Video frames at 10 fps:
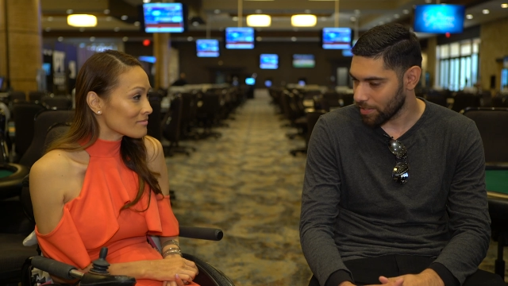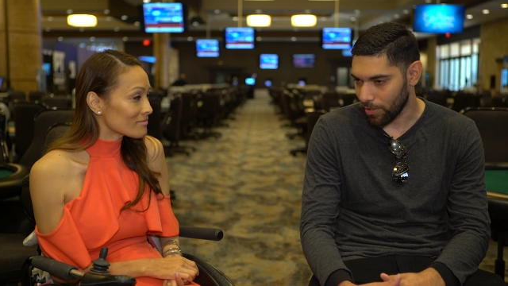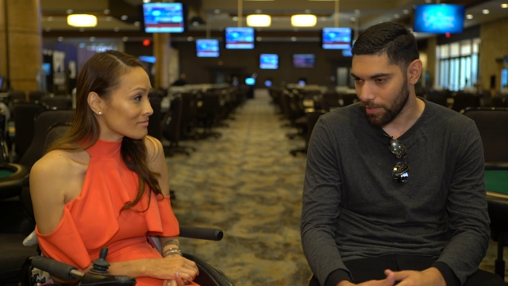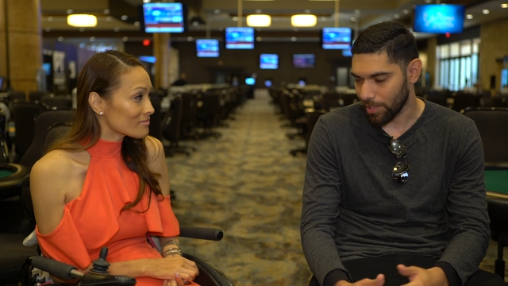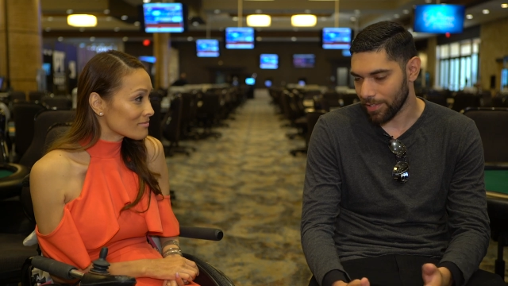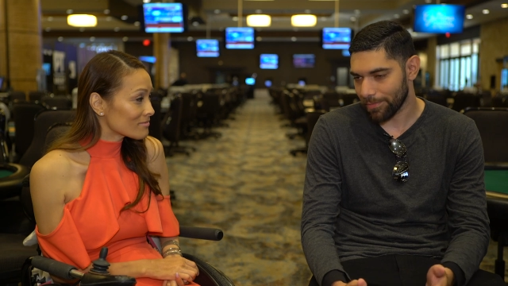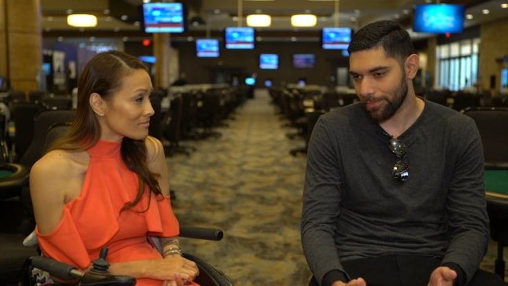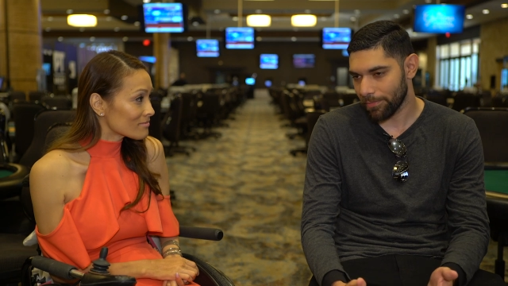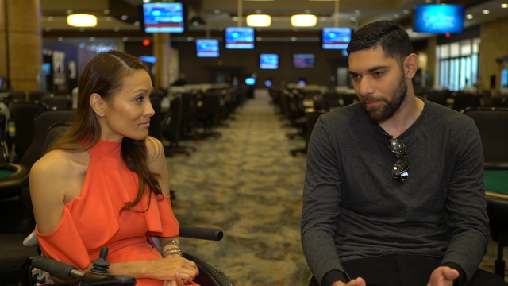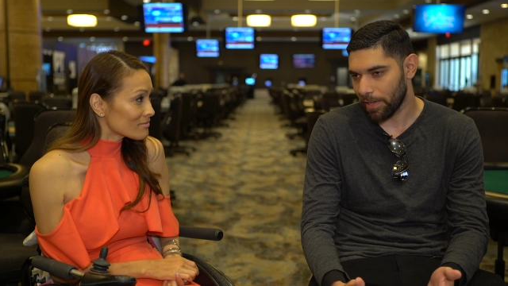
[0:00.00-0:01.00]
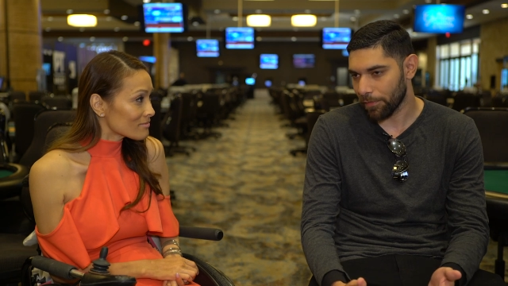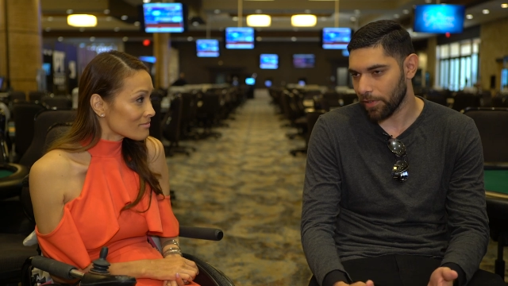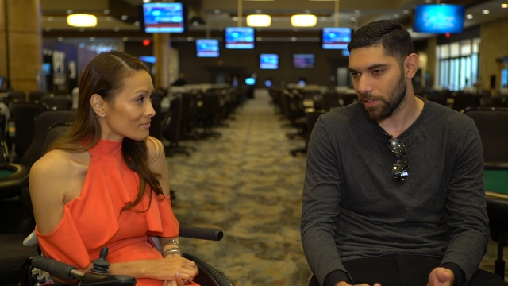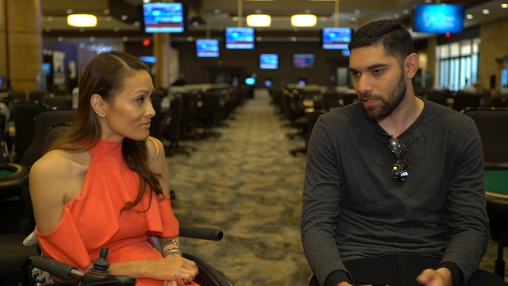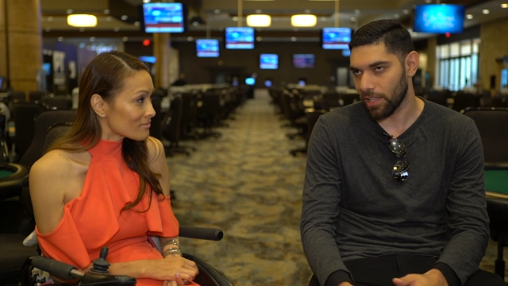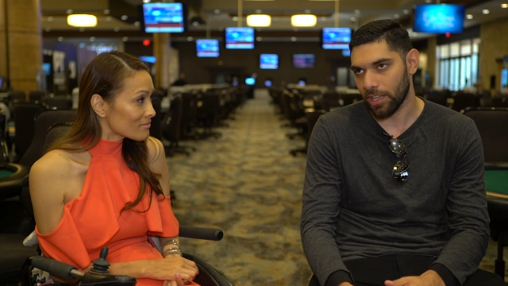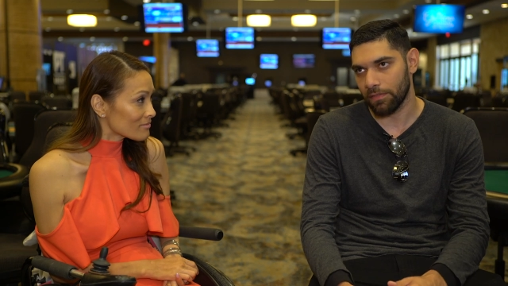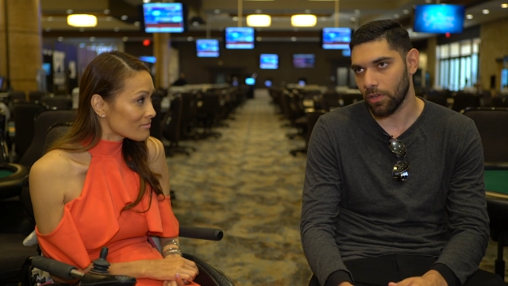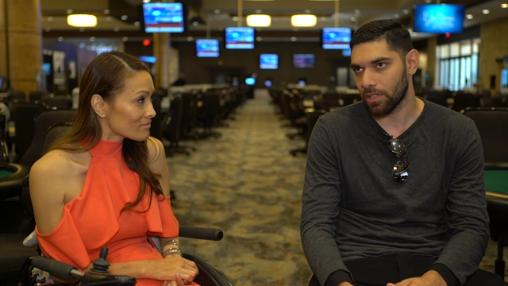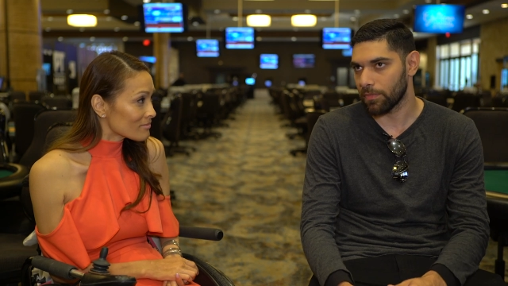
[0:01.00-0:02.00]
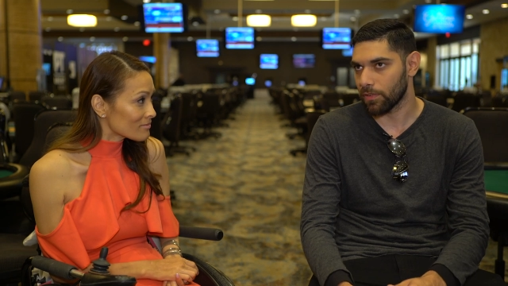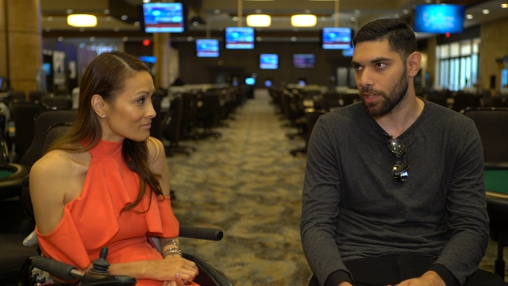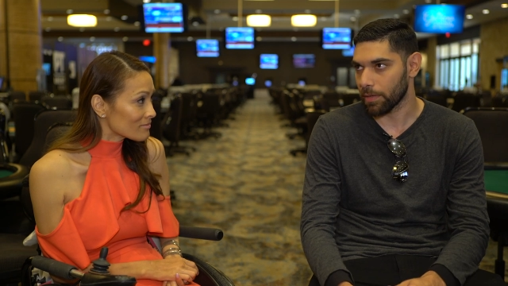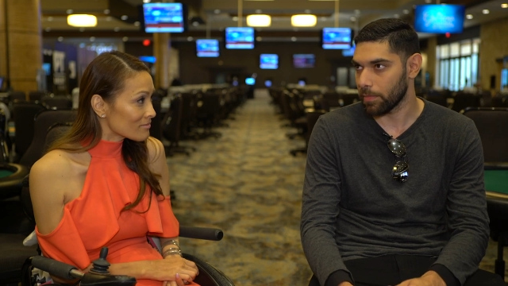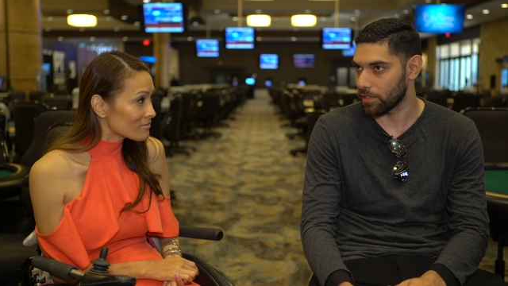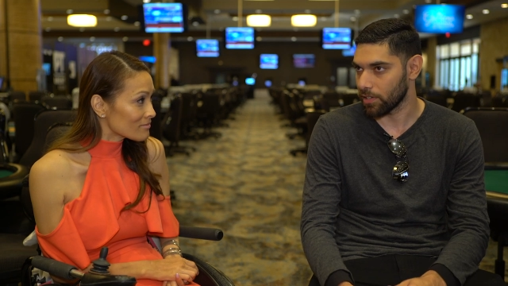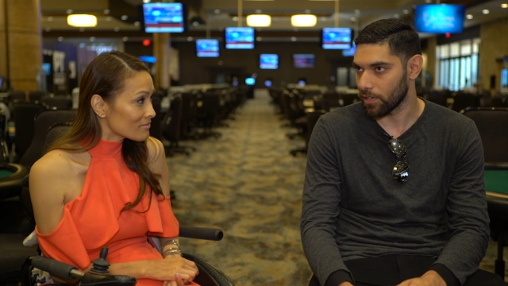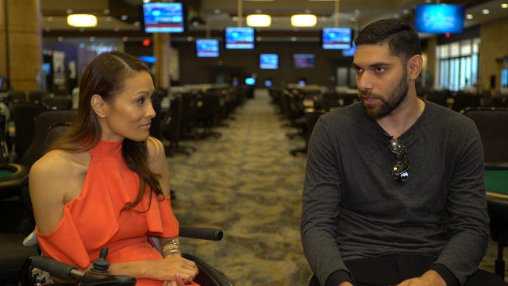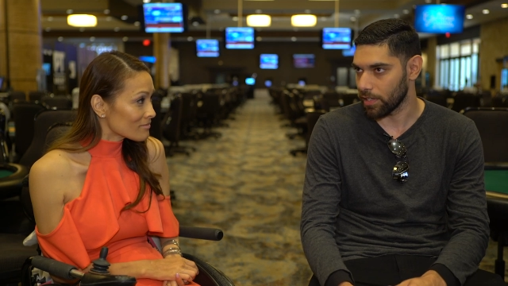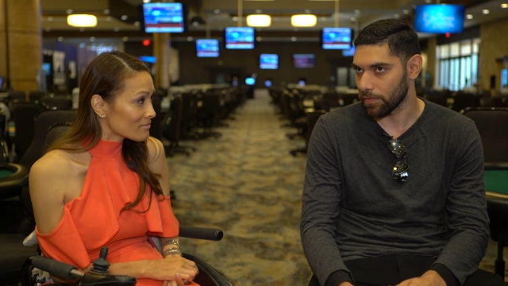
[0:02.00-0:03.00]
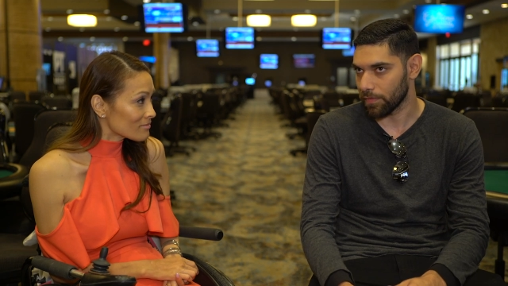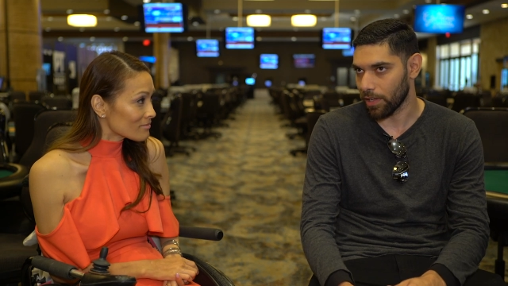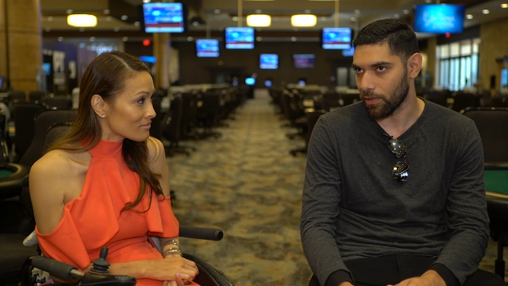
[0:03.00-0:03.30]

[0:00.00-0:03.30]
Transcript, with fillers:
Speaker 1: You know, like my friends, like I've known them for like my entire life.